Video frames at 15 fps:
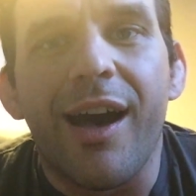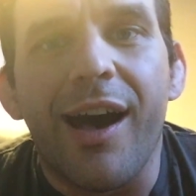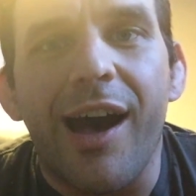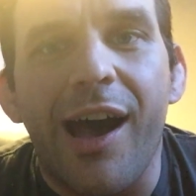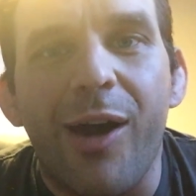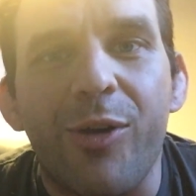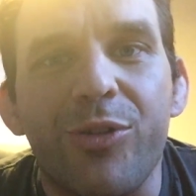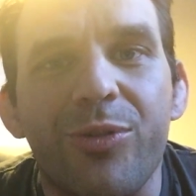
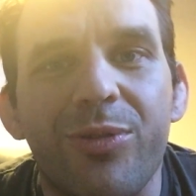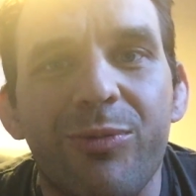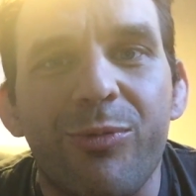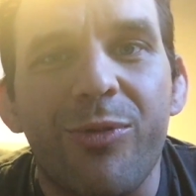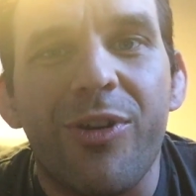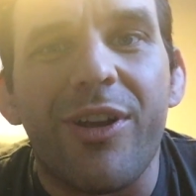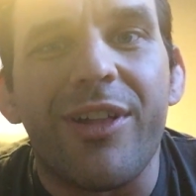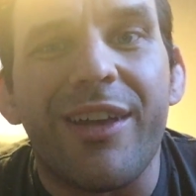I was
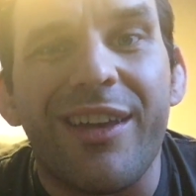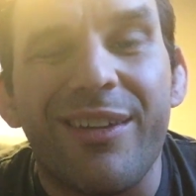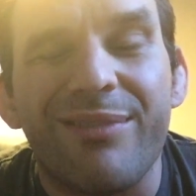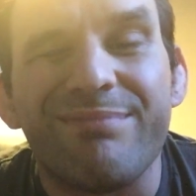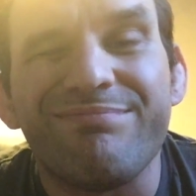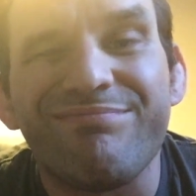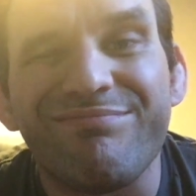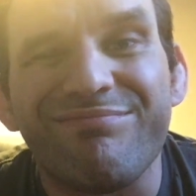really a
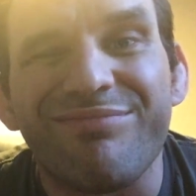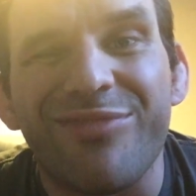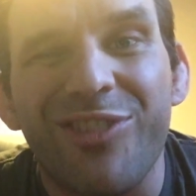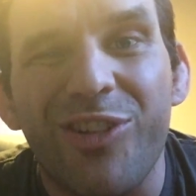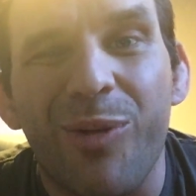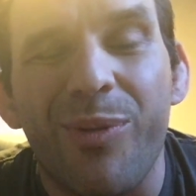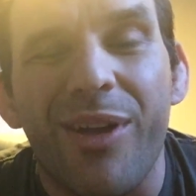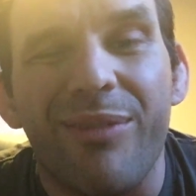
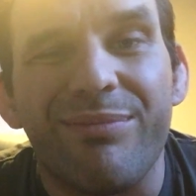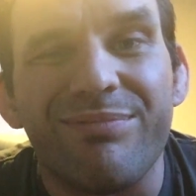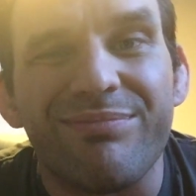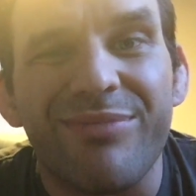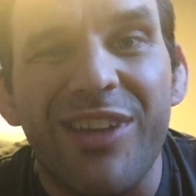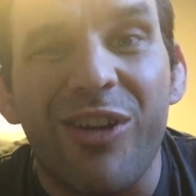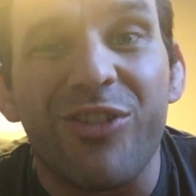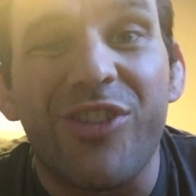little bit
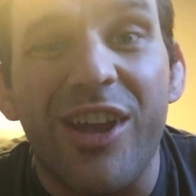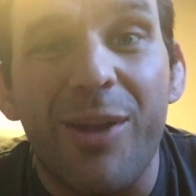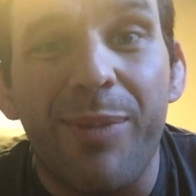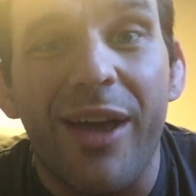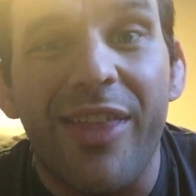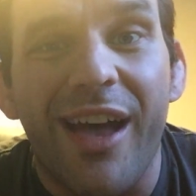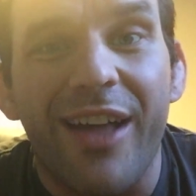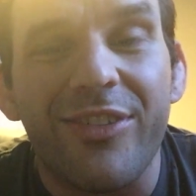irritated
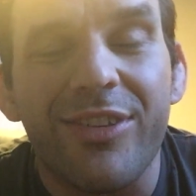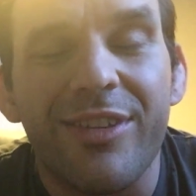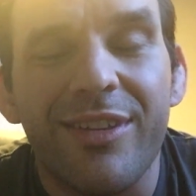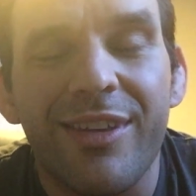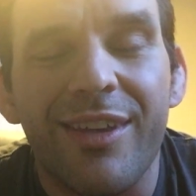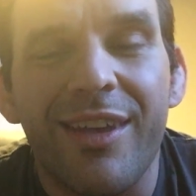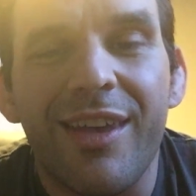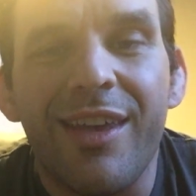by that,
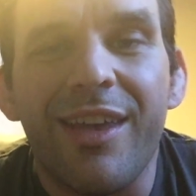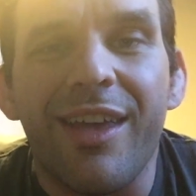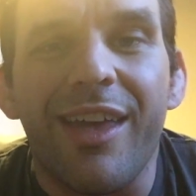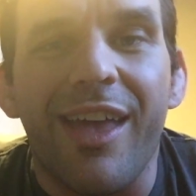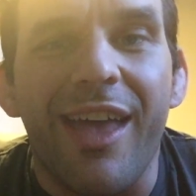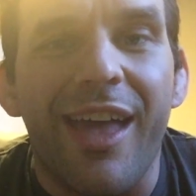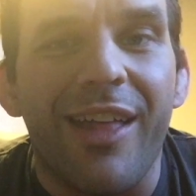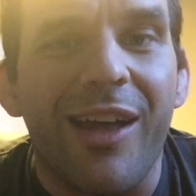
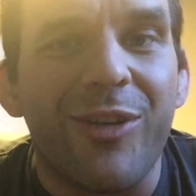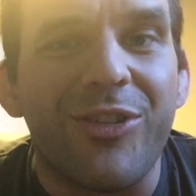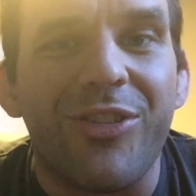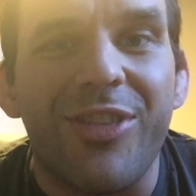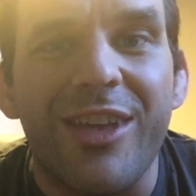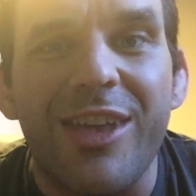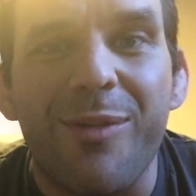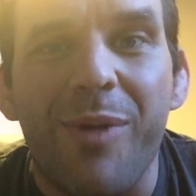and I was just
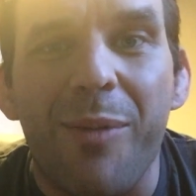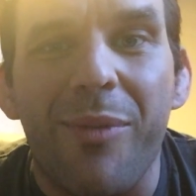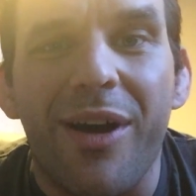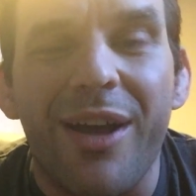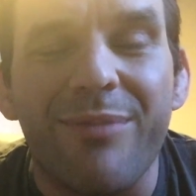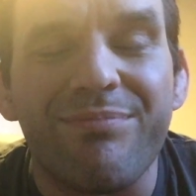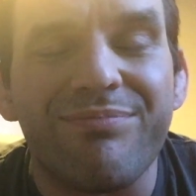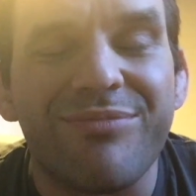thinking in my
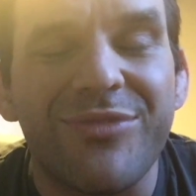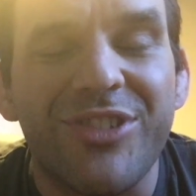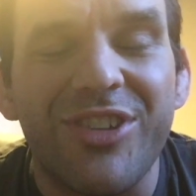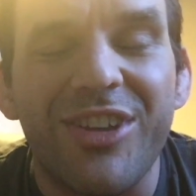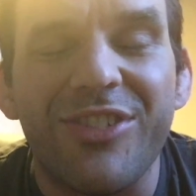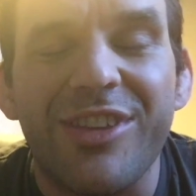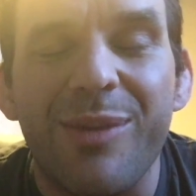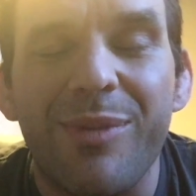mind,
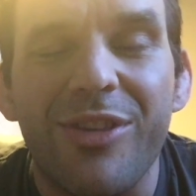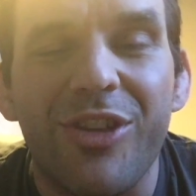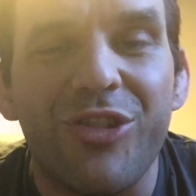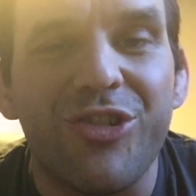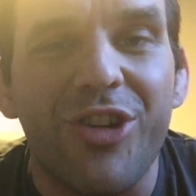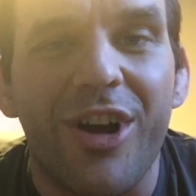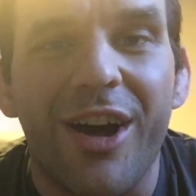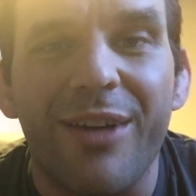just give me the
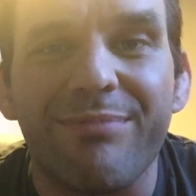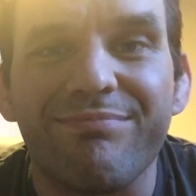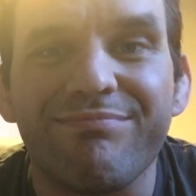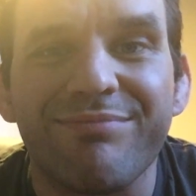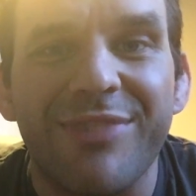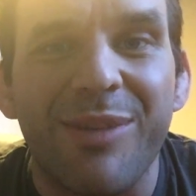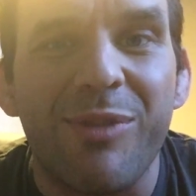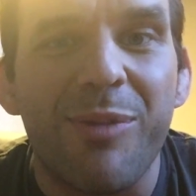shot,
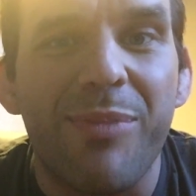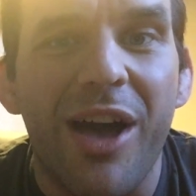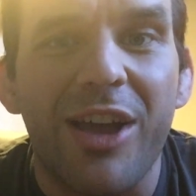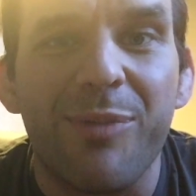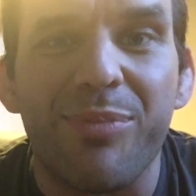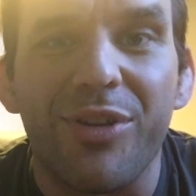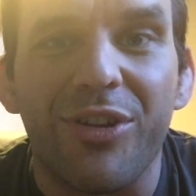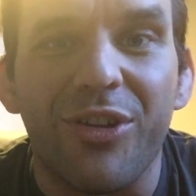give me a bag
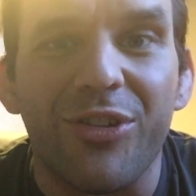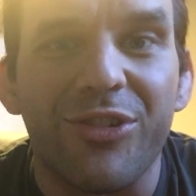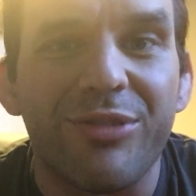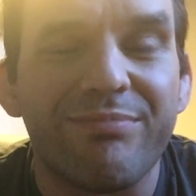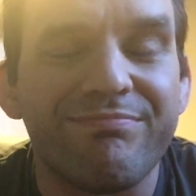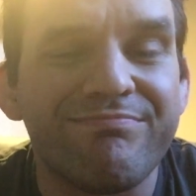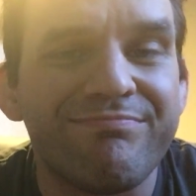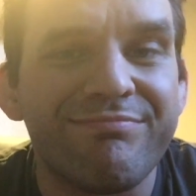of pills,
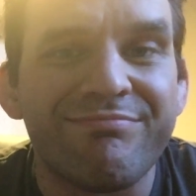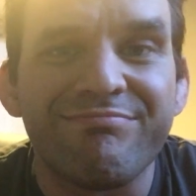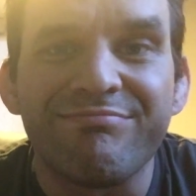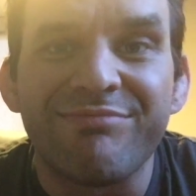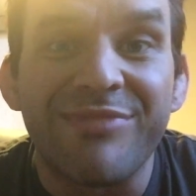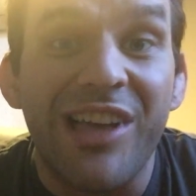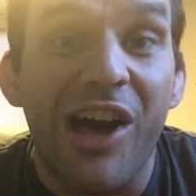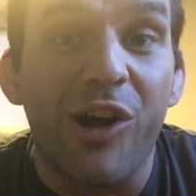
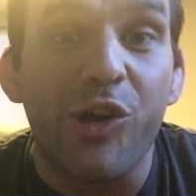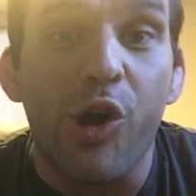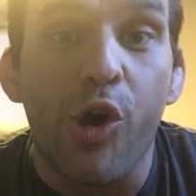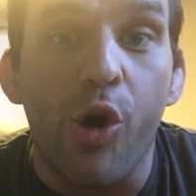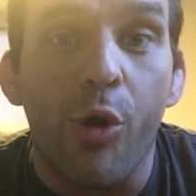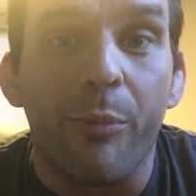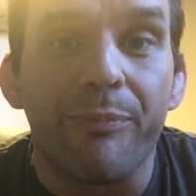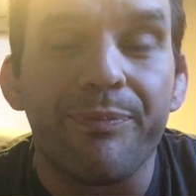I'll go
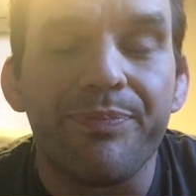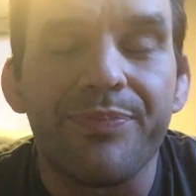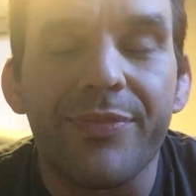home.